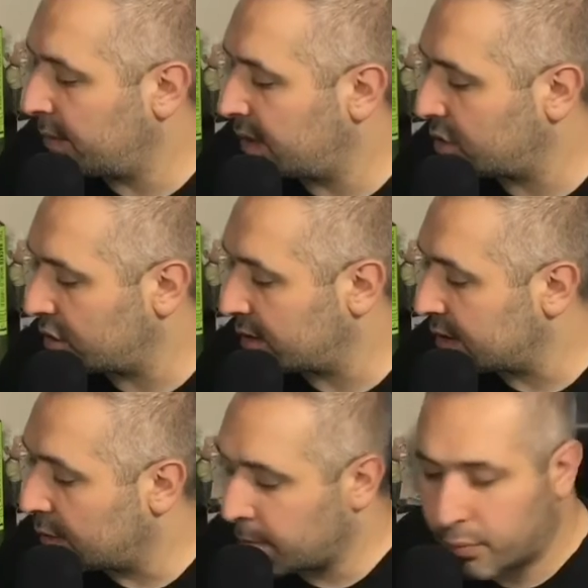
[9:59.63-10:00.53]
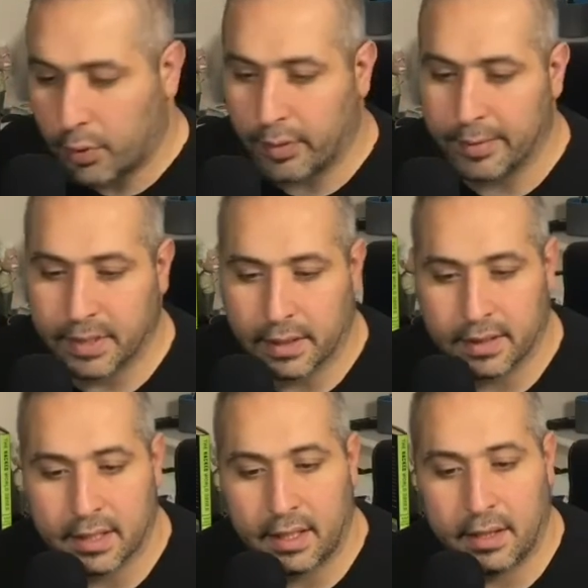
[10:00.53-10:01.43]
malicious programs. You can
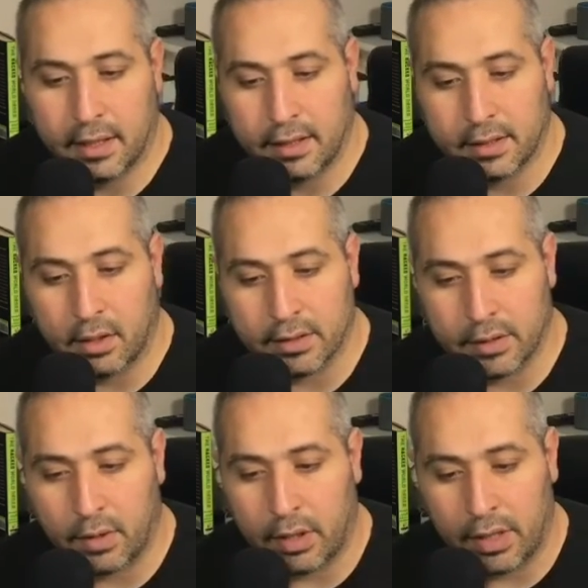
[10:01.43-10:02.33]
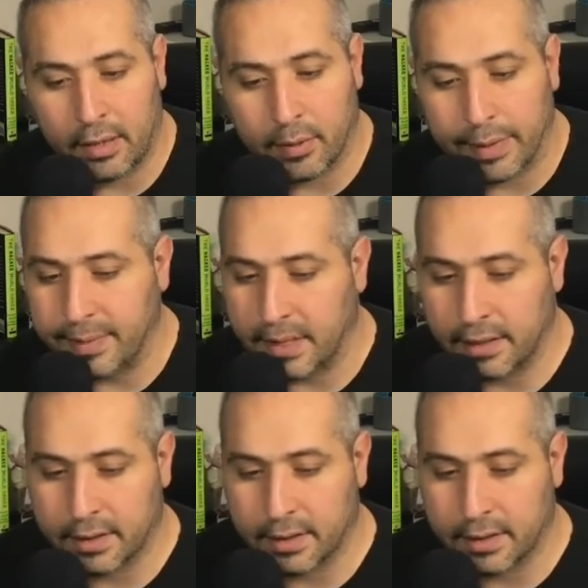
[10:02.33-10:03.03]
see these also on our website and